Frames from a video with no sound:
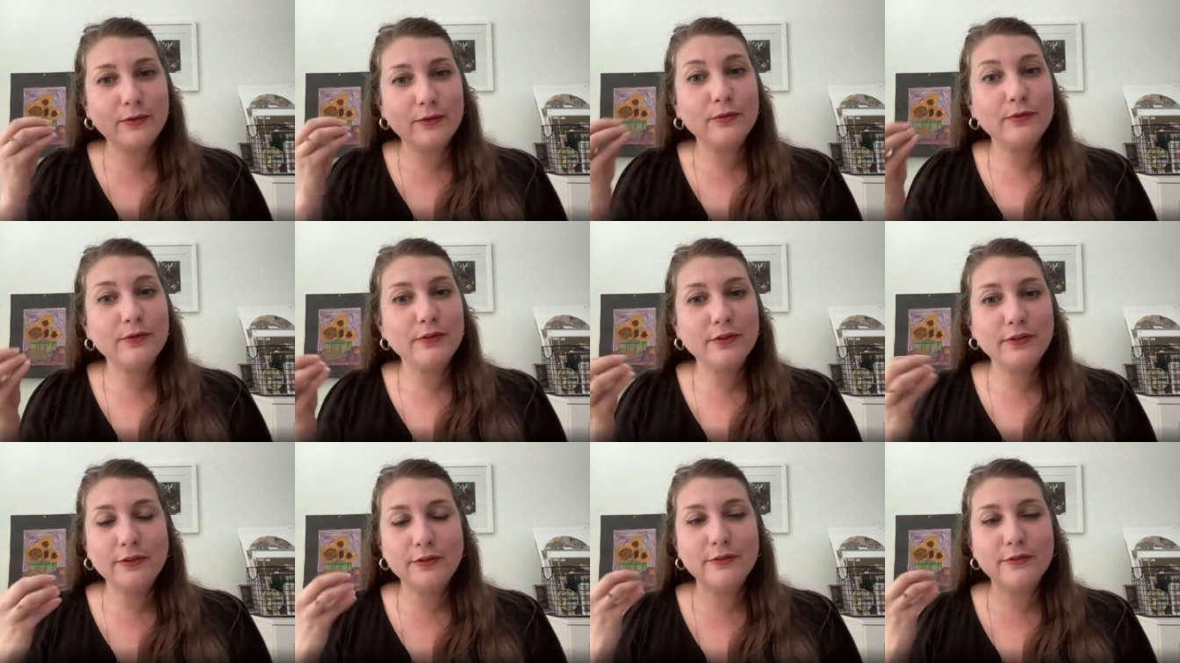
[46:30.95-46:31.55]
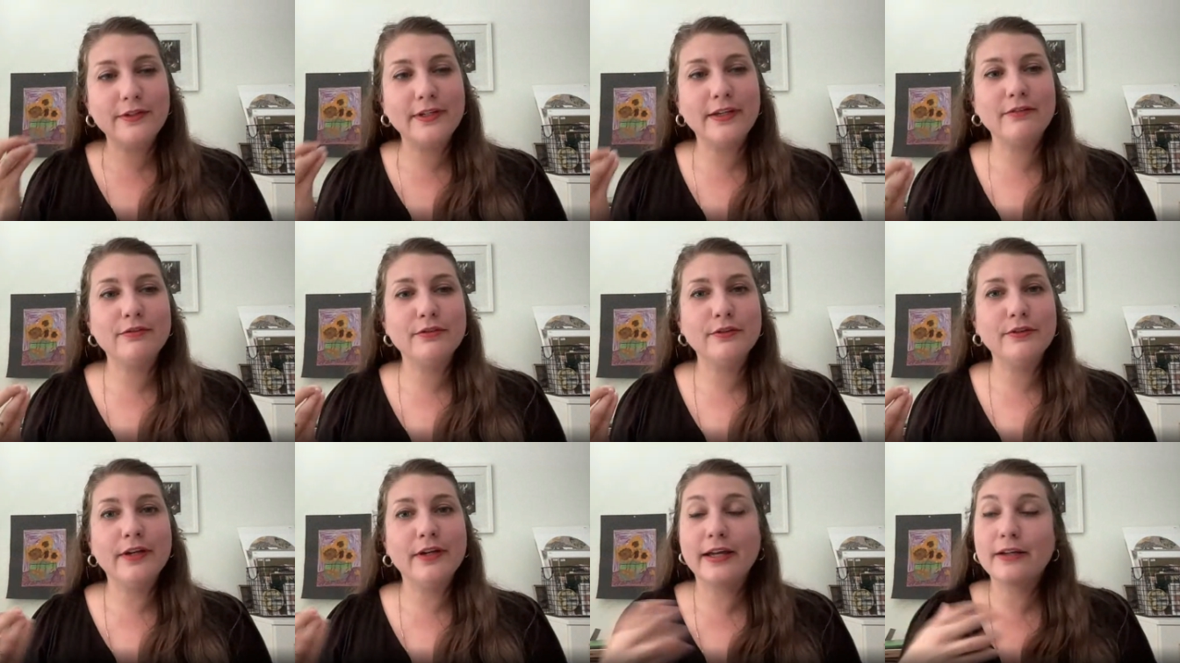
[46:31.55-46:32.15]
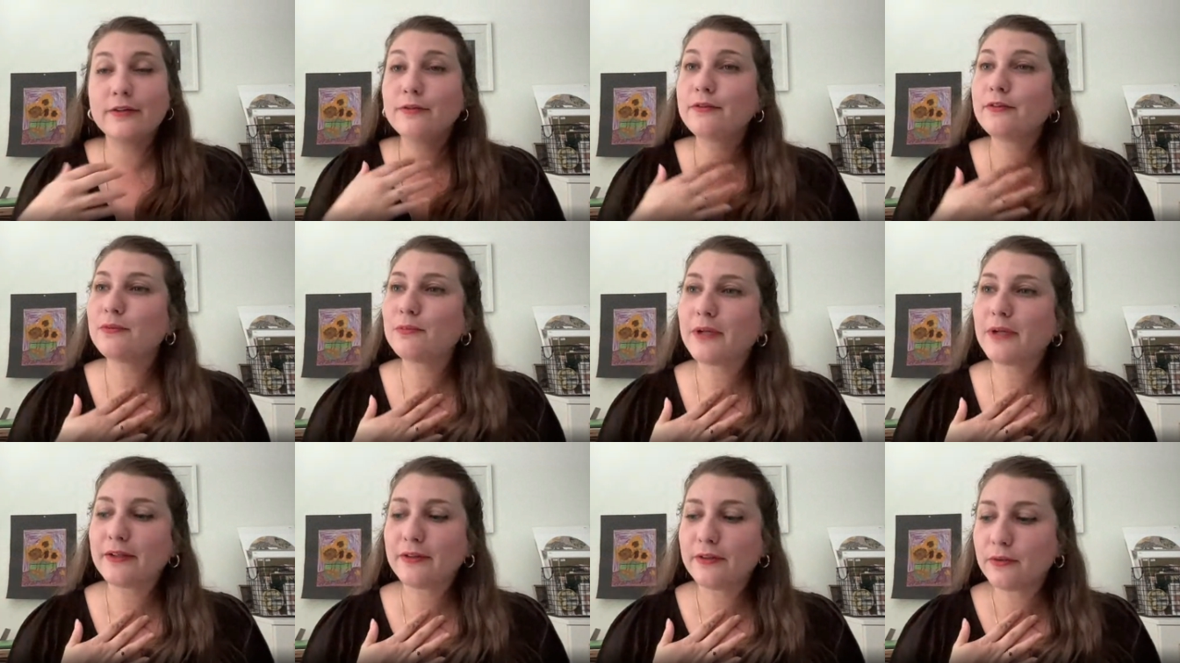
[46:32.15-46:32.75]
you're you're never. I don't know
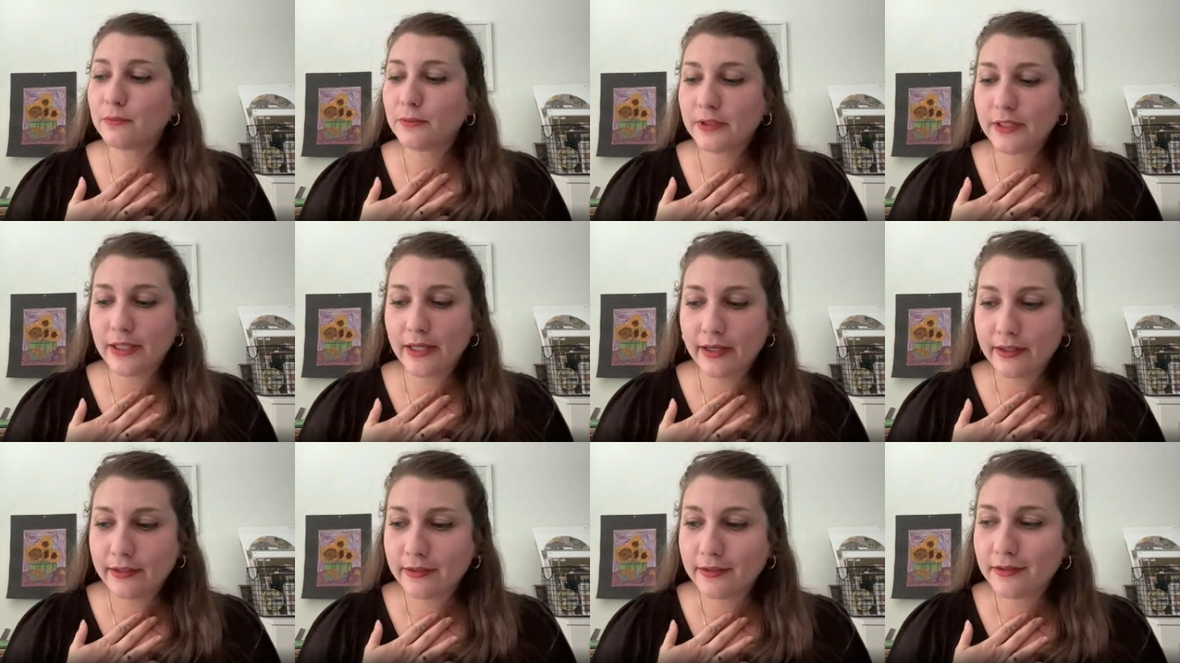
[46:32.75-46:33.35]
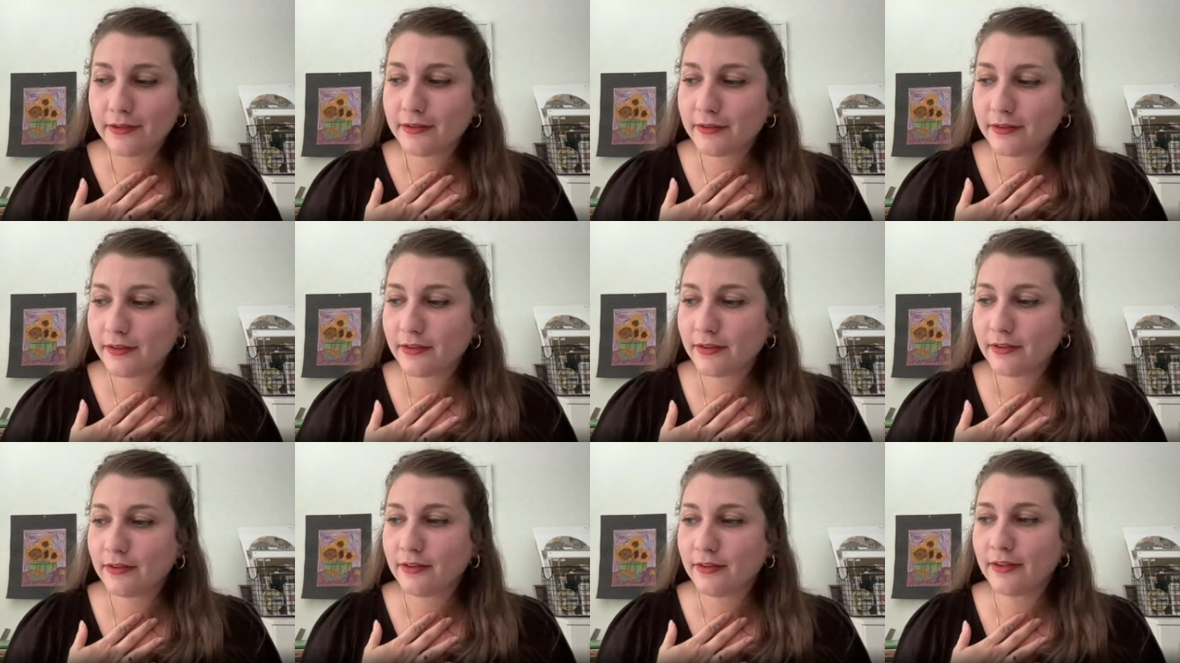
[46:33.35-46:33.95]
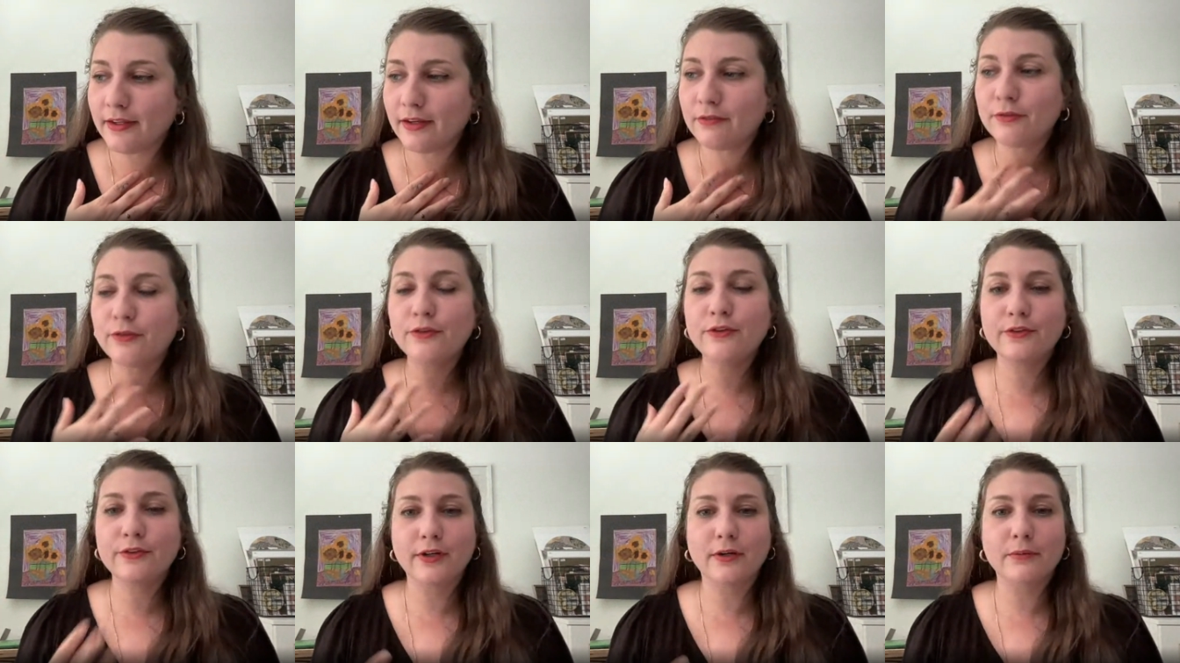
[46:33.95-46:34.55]
about you, but I never
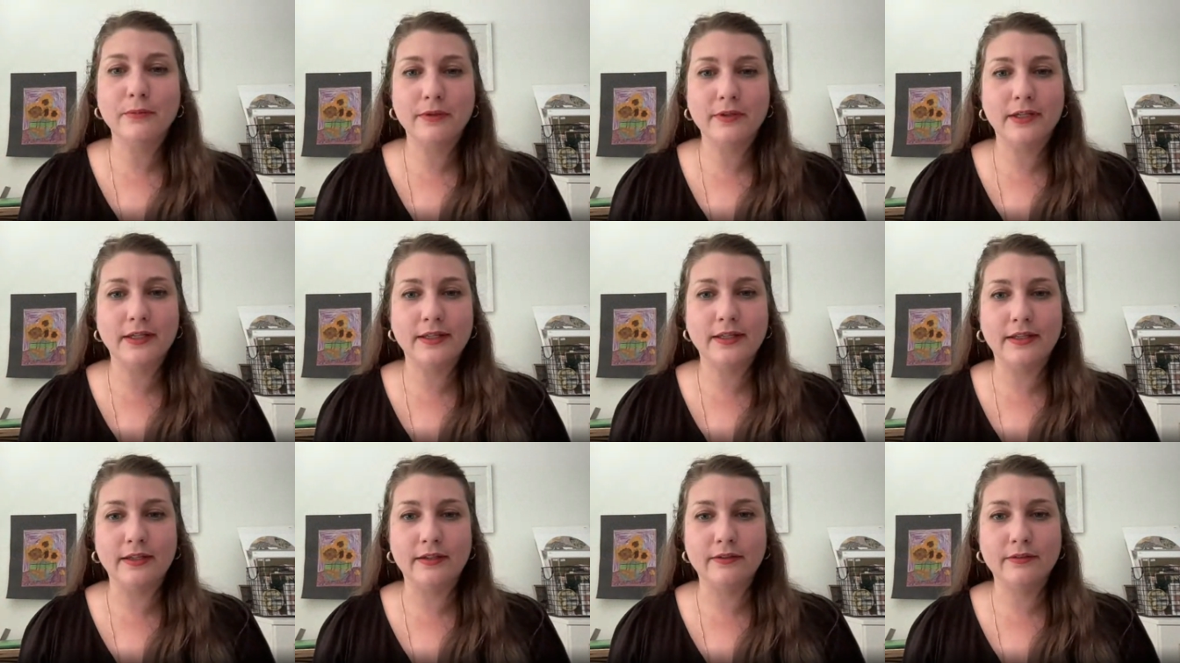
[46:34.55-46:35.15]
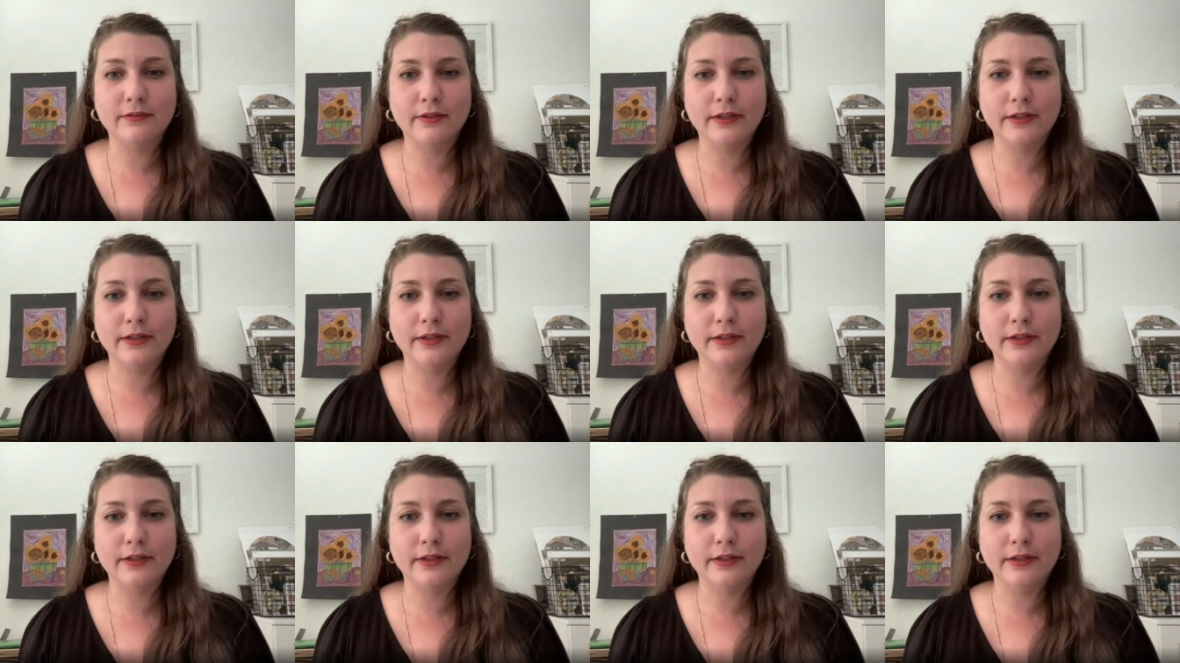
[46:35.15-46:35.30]
stop thinking.